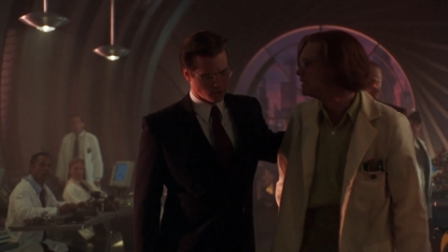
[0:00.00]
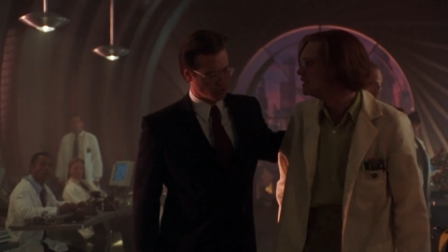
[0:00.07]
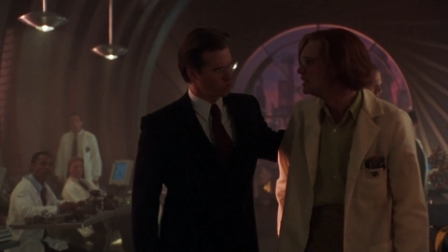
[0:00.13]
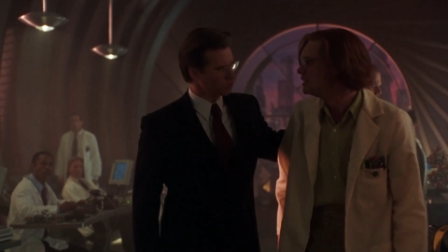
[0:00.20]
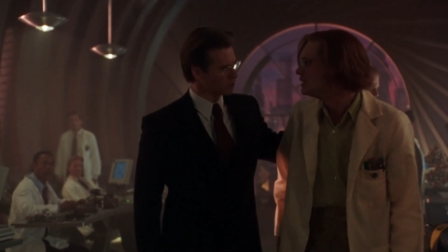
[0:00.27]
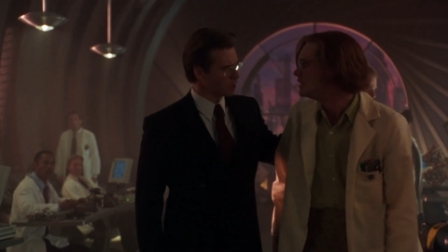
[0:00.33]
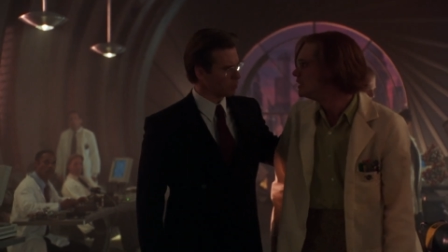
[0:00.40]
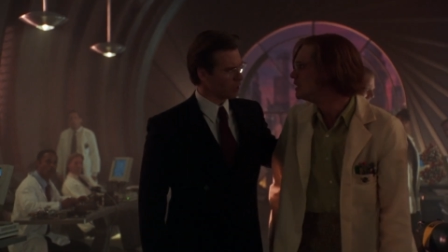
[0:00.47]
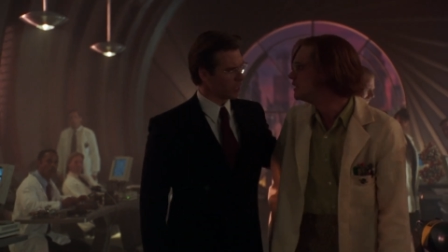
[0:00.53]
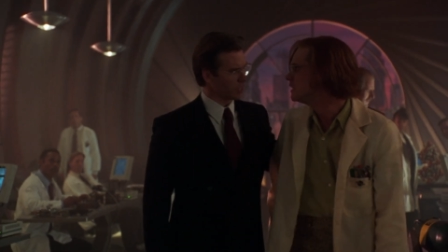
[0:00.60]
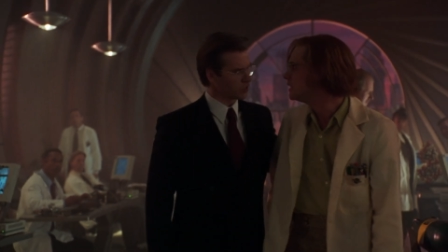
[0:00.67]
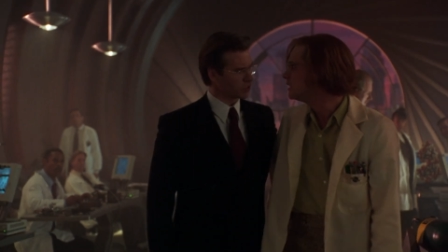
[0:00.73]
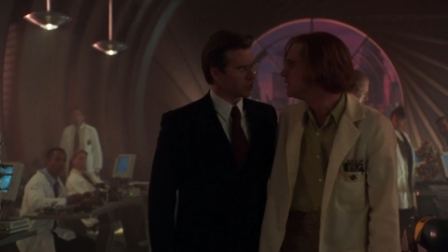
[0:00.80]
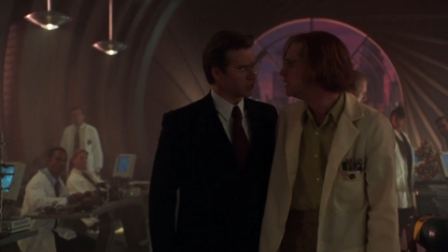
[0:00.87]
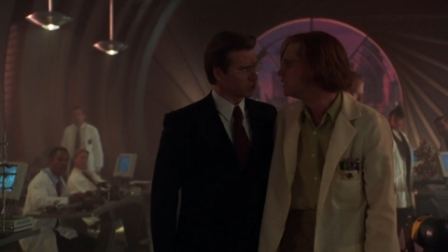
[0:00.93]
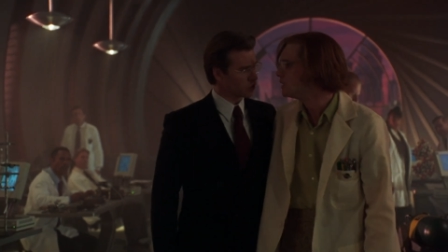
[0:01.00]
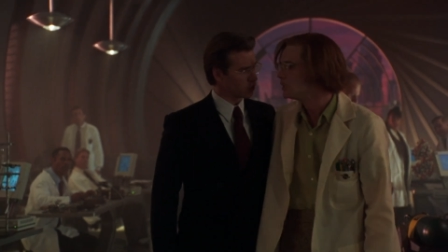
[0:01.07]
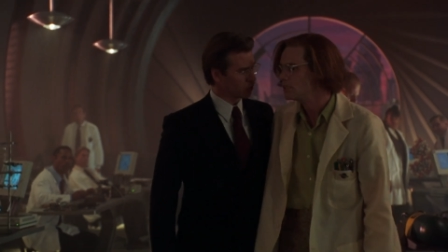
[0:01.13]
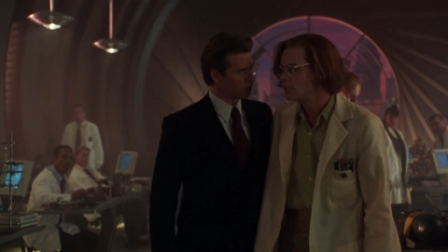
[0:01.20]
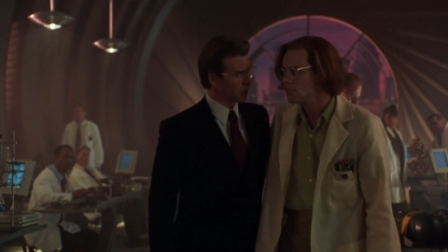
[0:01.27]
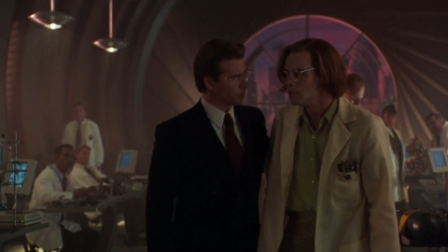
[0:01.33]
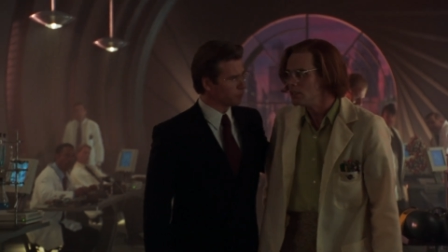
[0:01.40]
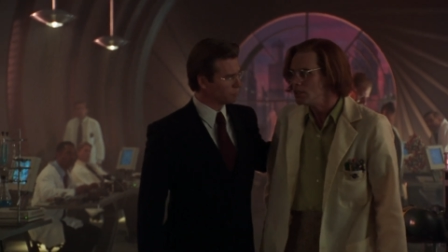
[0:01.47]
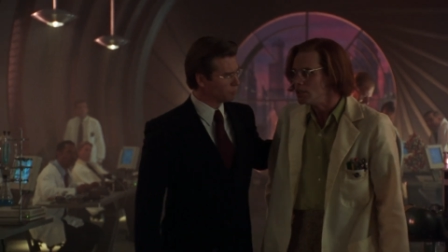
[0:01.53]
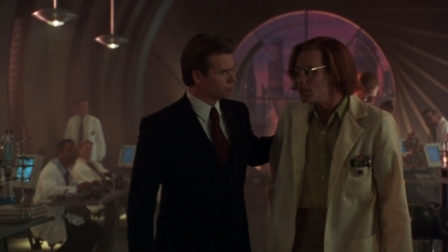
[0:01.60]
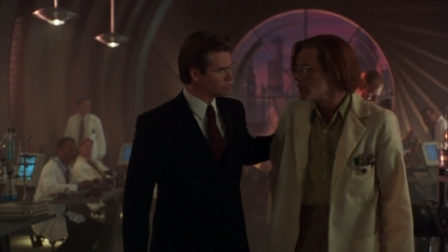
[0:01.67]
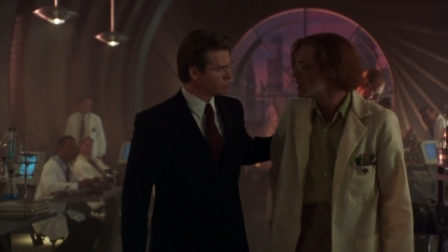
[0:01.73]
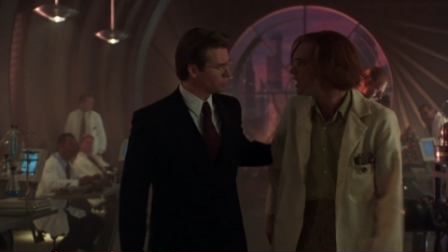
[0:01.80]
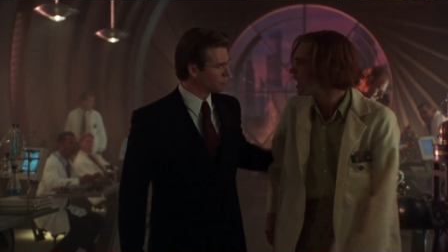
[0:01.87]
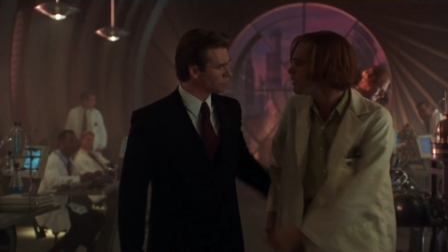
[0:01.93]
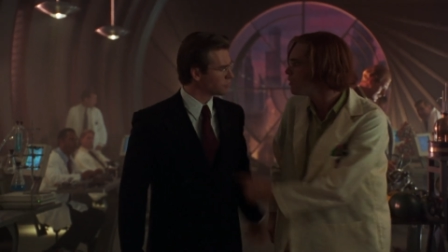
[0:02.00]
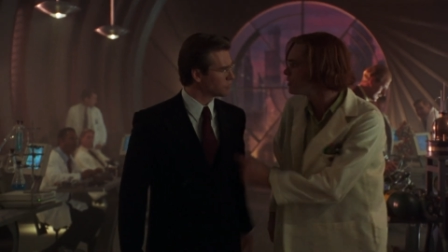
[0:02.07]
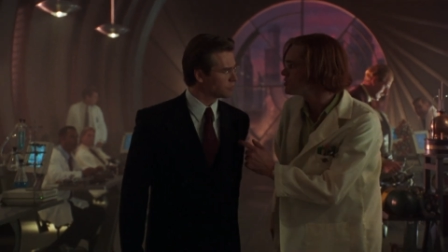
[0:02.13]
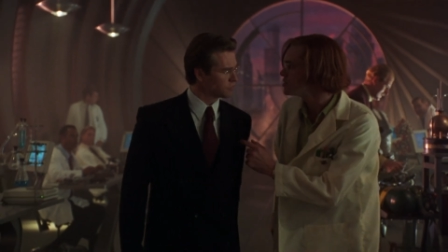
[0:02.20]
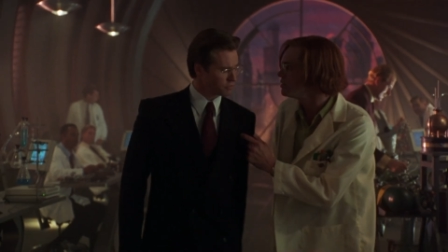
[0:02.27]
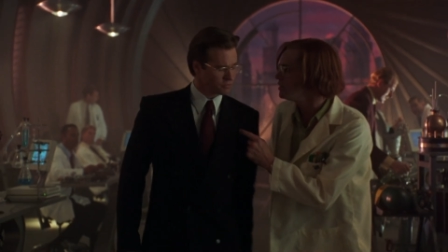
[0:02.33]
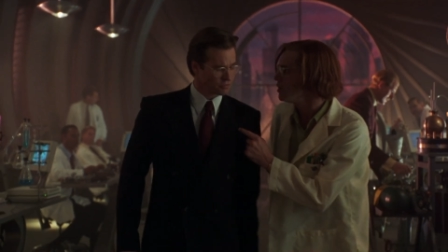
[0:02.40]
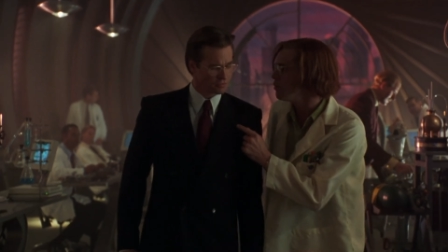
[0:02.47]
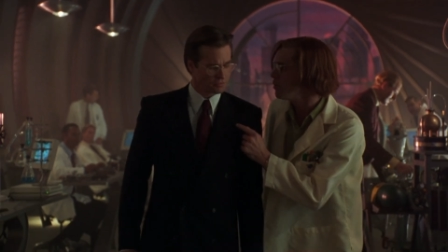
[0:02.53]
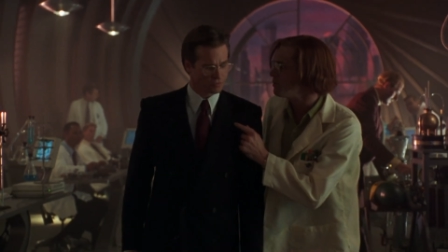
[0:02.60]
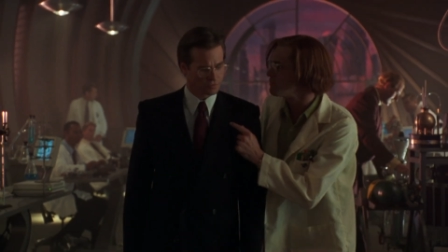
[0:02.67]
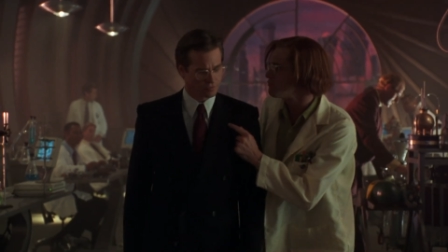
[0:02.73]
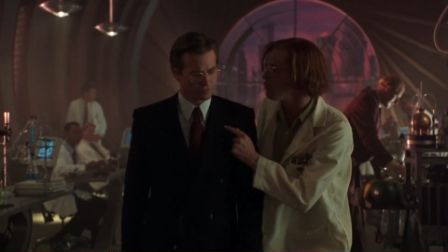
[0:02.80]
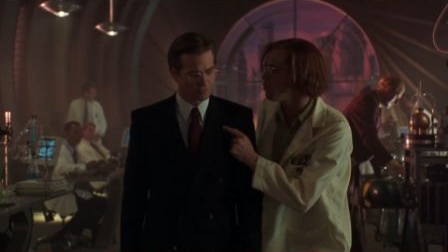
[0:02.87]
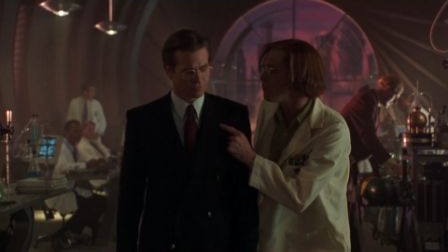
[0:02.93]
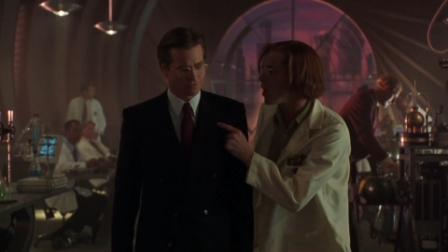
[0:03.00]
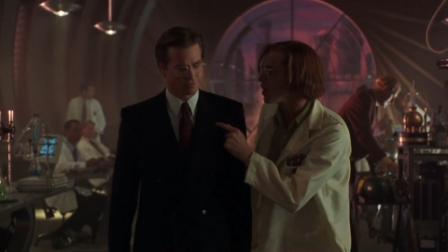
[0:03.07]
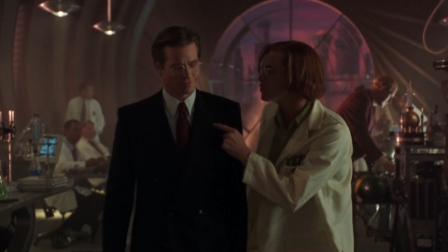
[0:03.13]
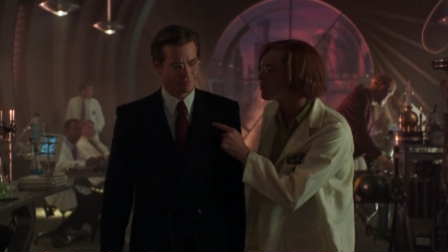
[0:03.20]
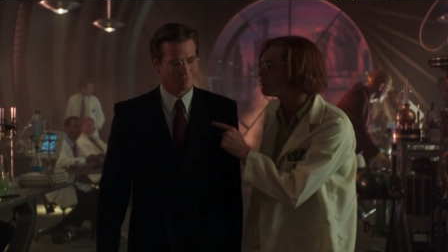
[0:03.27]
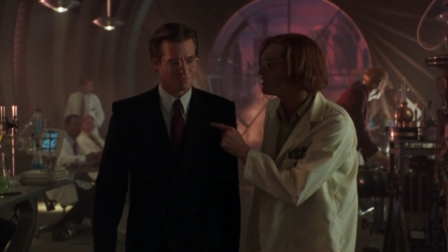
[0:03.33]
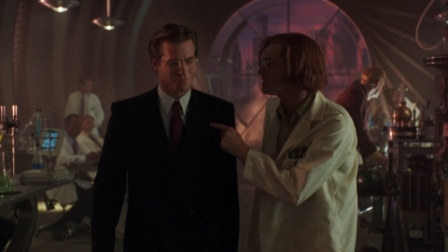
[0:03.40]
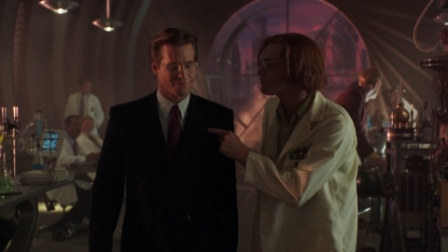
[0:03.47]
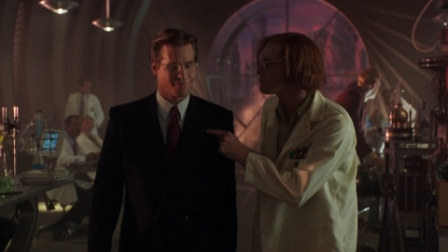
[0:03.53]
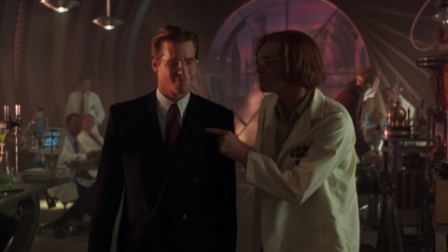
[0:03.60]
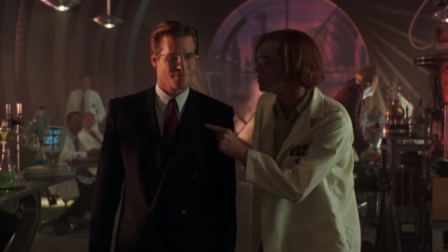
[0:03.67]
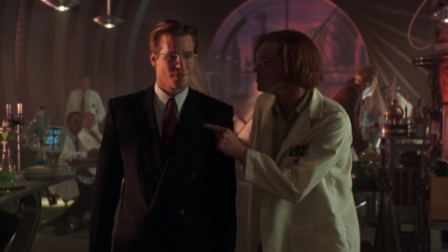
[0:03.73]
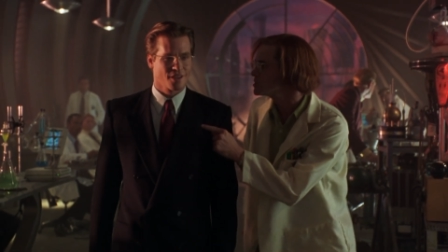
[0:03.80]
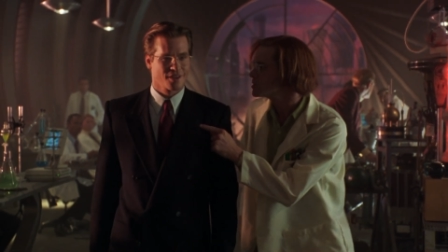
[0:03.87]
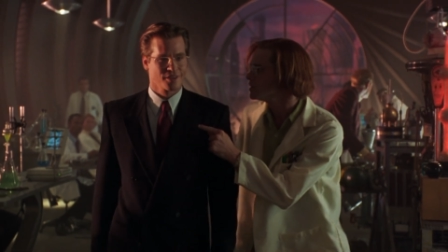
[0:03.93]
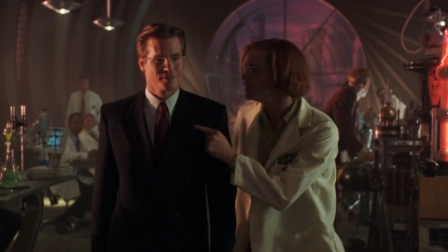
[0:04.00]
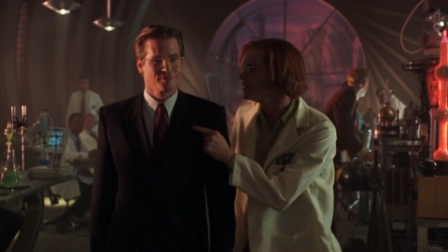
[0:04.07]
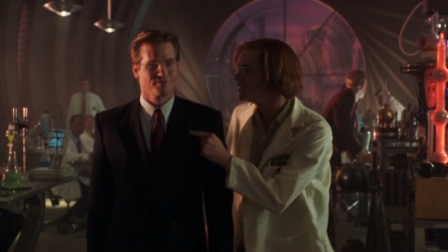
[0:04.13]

who wants to destroy Batman. Bruce deciding to be Batman not because he has to be,